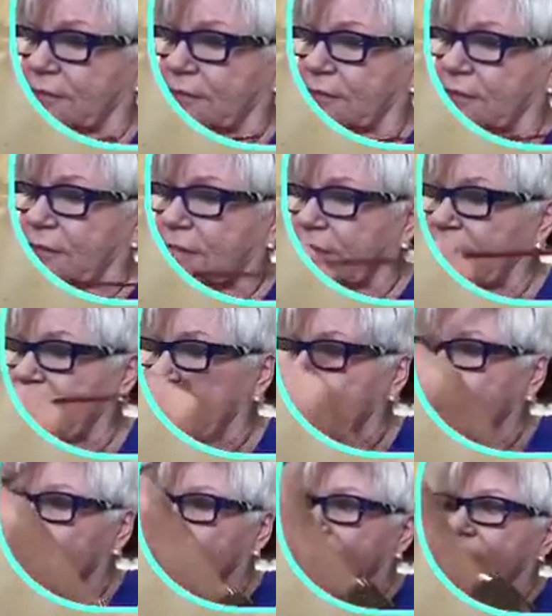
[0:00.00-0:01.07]
Okay,
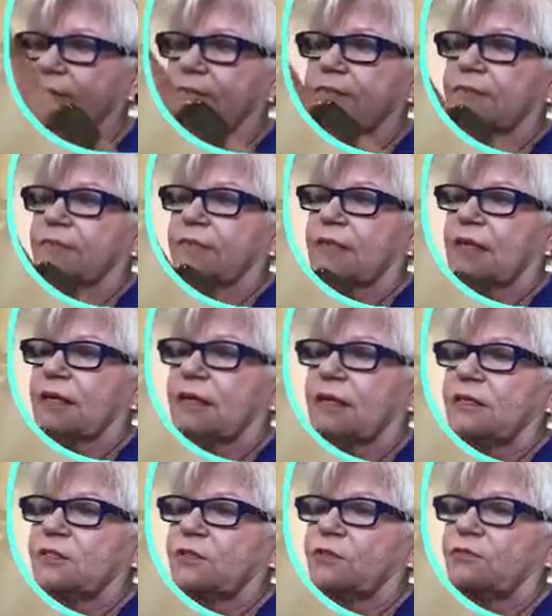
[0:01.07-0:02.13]

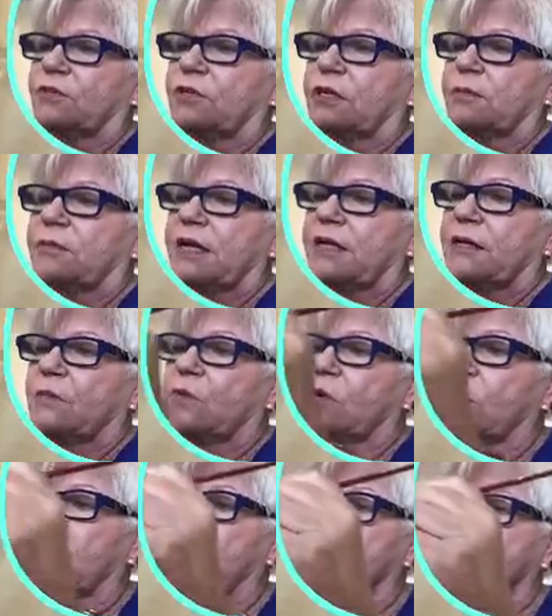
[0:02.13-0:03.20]
so if you come back
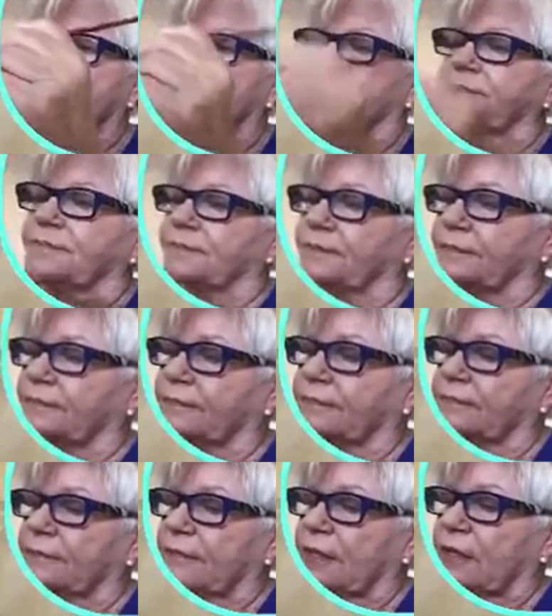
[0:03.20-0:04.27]
tomorrow,
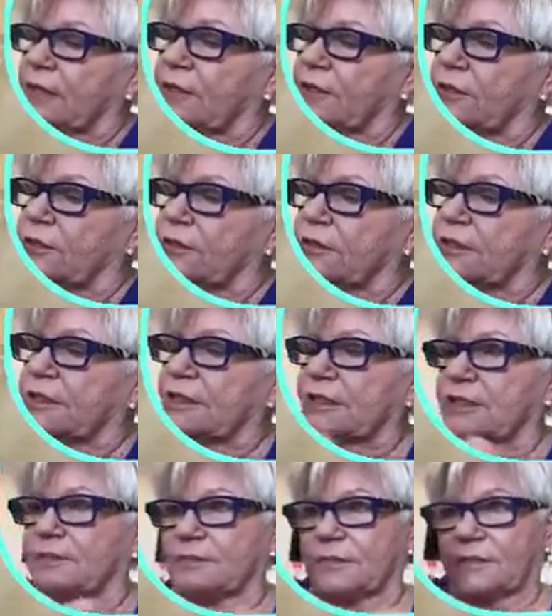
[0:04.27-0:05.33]
you're going to see
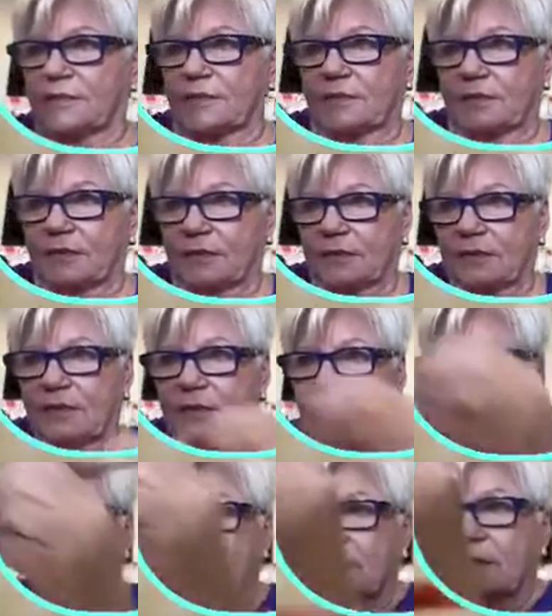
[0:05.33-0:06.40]
some
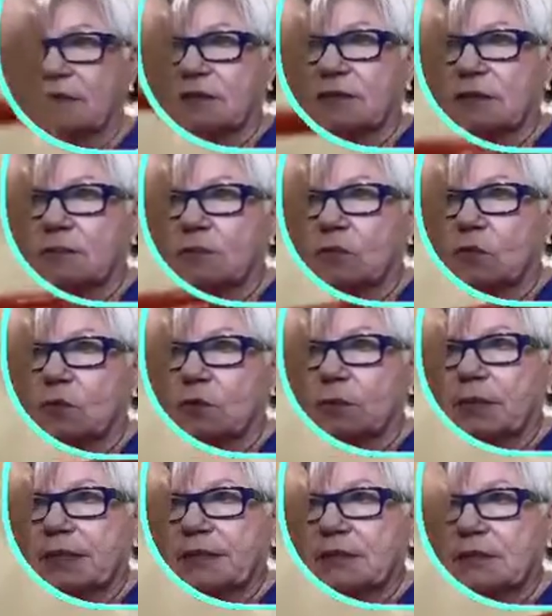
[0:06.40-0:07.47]
more
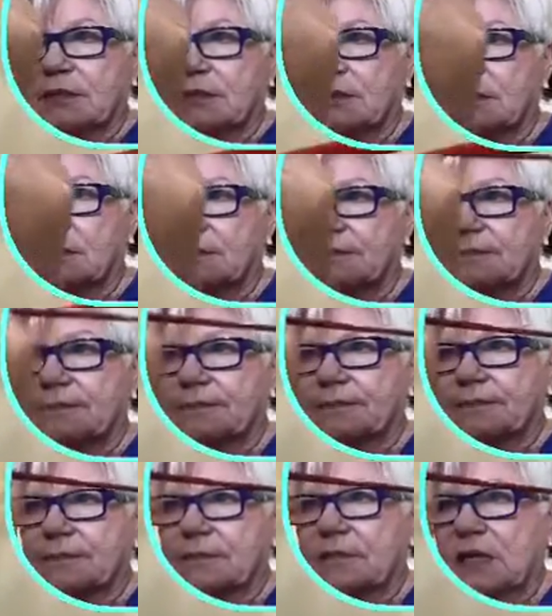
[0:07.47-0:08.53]
basis.
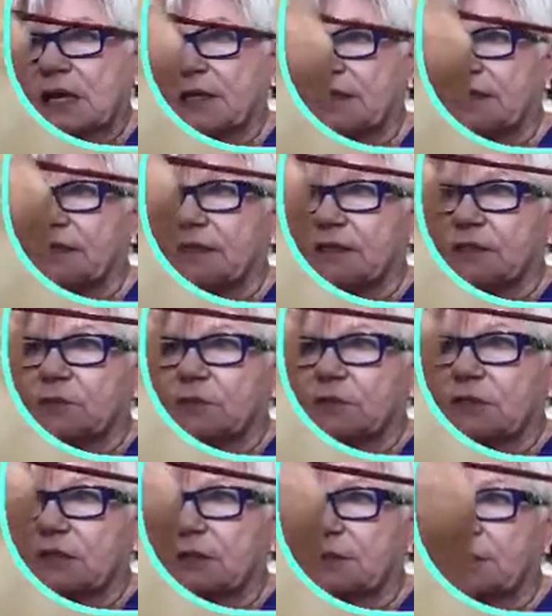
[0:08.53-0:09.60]
Not this, but
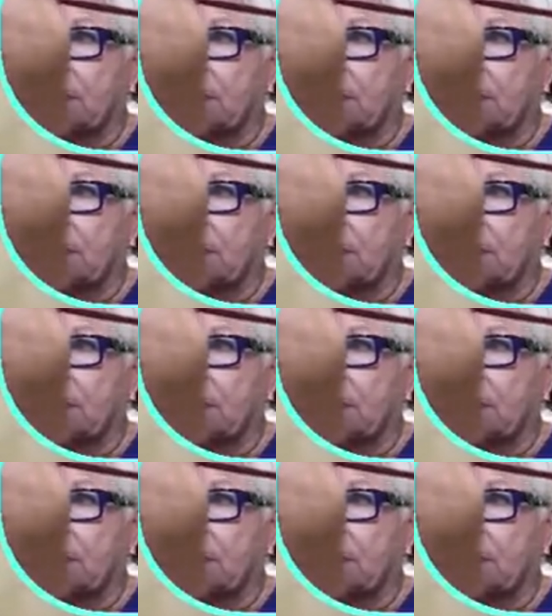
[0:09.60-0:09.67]
something